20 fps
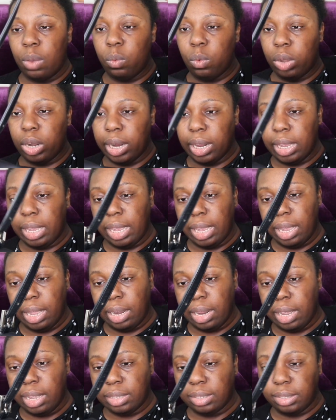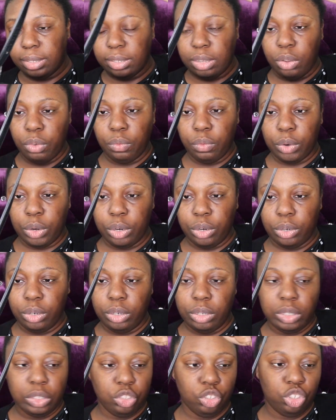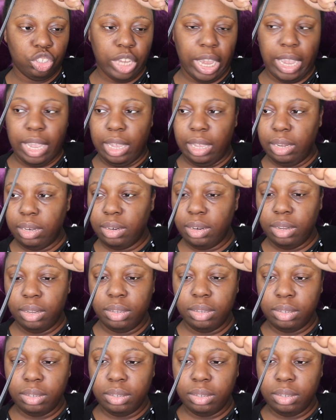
want to get a silver chain,